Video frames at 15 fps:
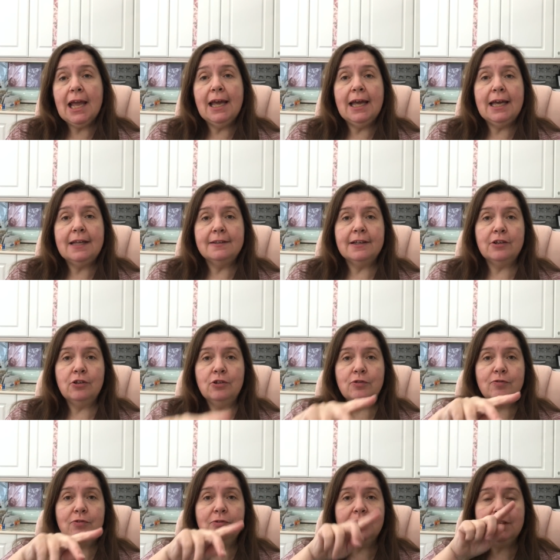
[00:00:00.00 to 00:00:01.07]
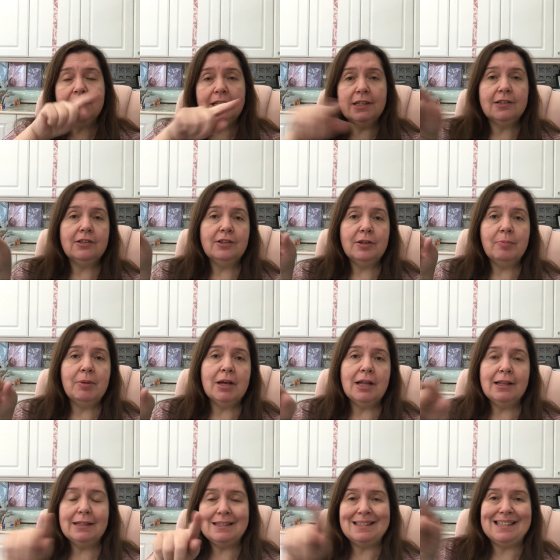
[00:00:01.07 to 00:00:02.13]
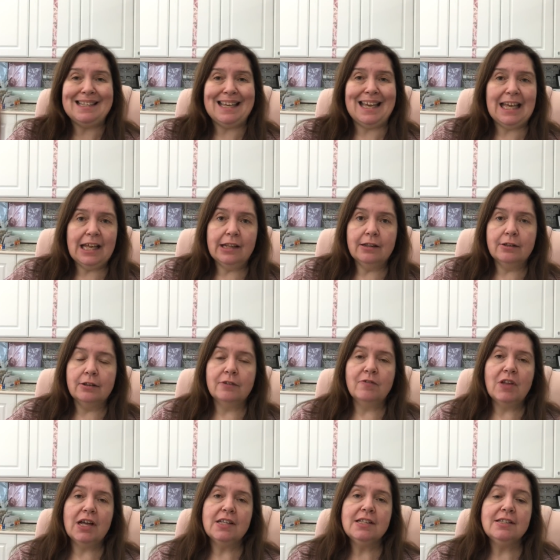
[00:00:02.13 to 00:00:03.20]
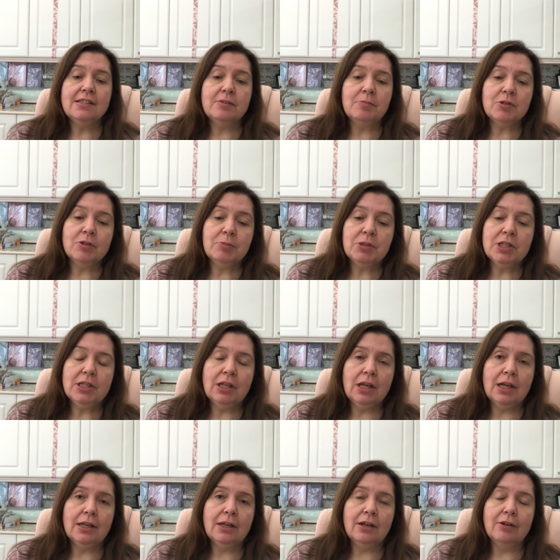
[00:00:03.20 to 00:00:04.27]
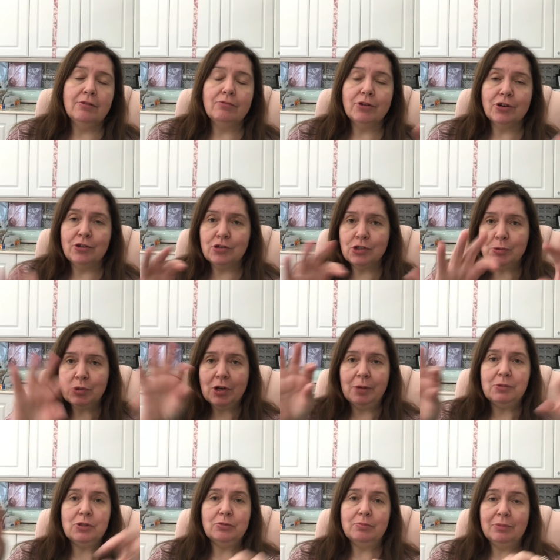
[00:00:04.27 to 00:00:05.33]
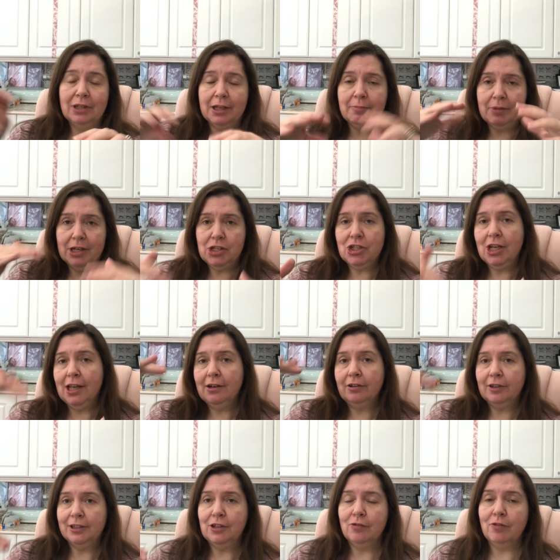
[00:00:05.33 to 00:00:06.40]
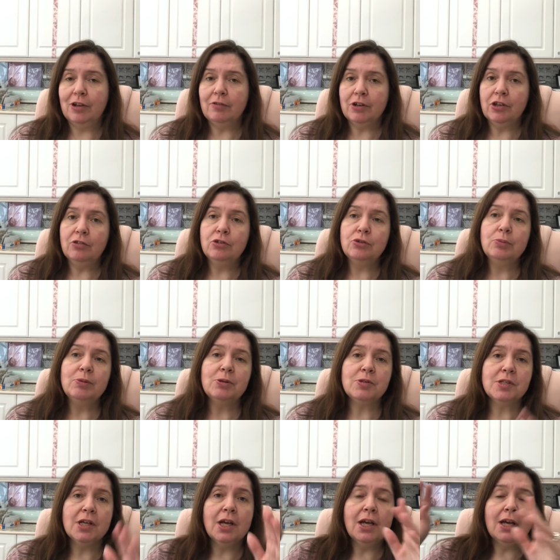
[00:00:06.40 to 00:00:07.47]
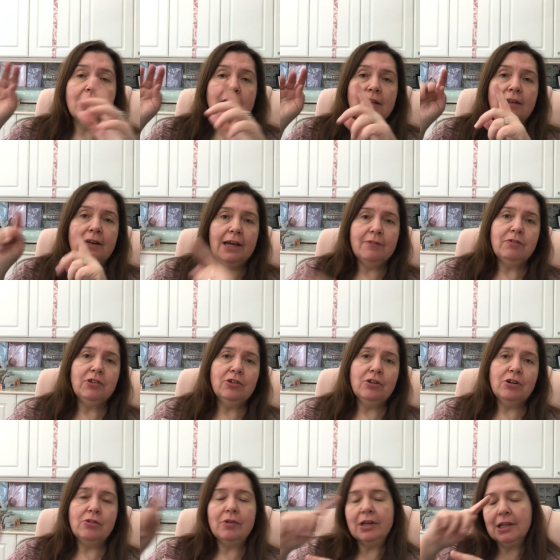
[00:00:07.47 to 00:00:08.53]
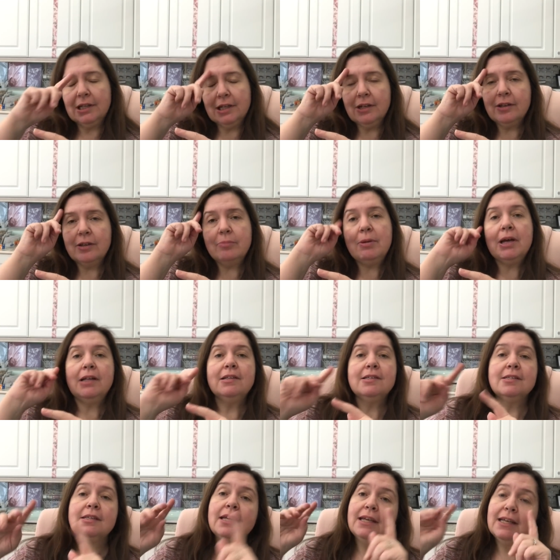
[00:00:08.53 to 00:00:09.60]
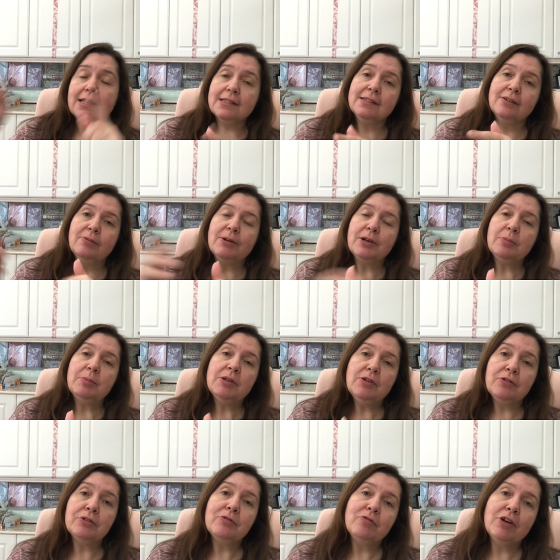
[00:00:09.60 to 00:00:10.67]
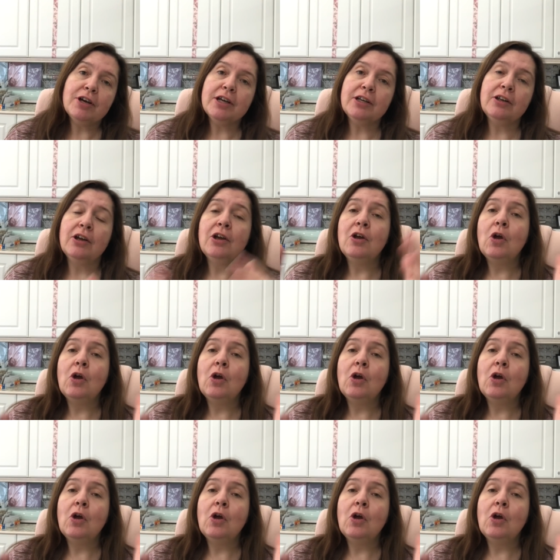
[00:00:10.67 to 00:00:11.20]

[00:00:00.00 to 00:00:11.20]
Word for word: and that you've clicked on the bell at the end of that subscription line uh, where you're subscribed to like my channel and your favorite YouTubers. You have to go and click on the bell to say, yes, I want to be notified